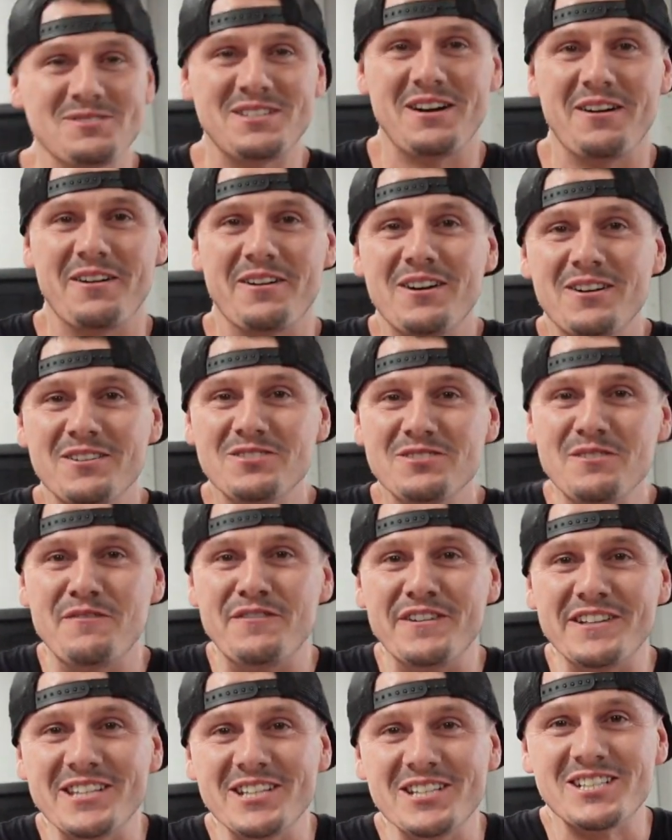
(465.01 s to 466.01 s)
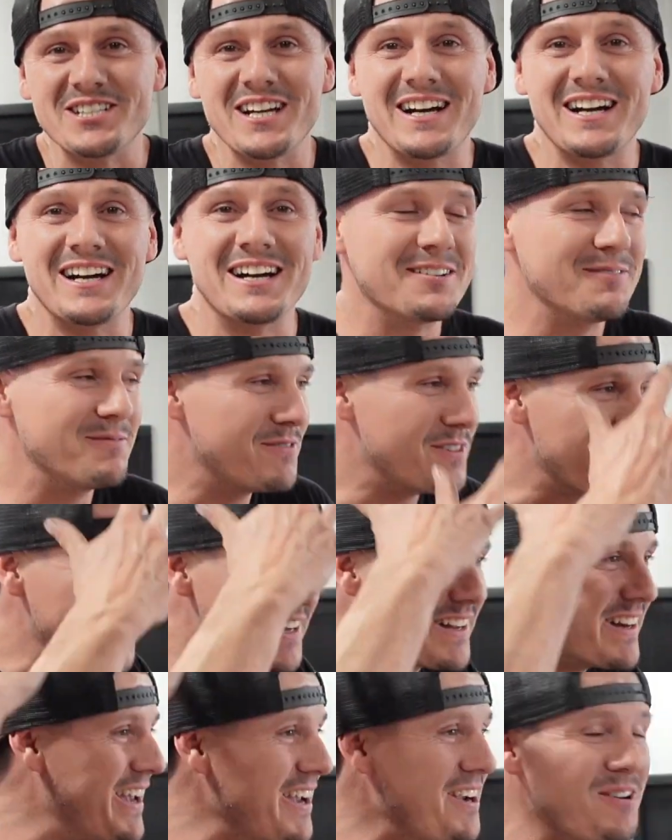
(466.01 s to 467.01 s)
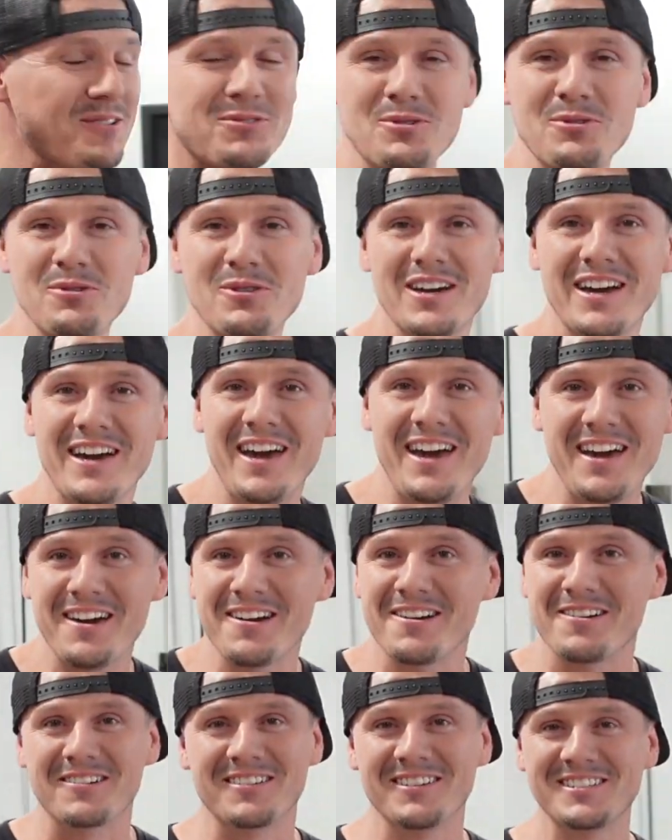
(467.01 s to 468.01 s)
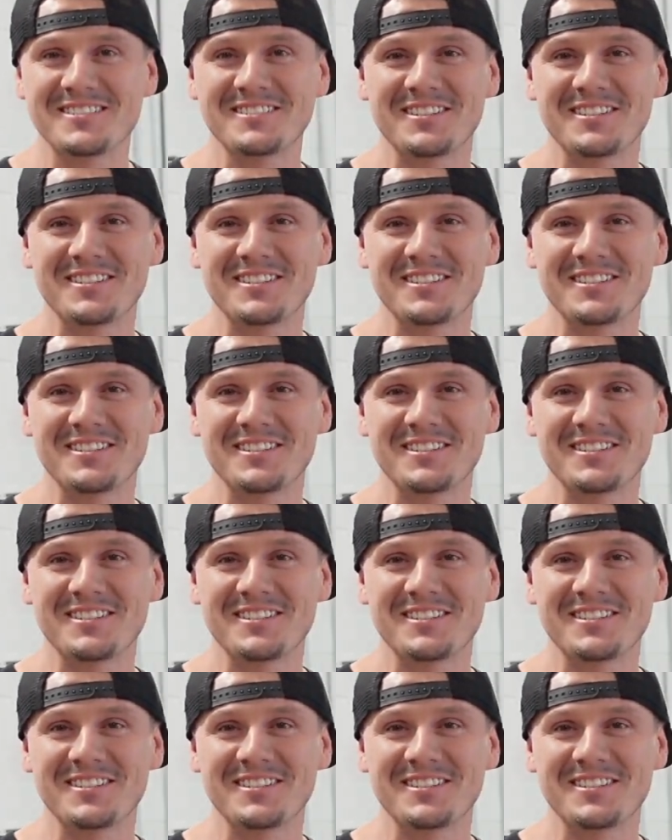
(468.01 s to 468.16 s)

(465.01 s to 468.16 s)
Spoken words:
down, 150 shot. Fucking air through the air, let's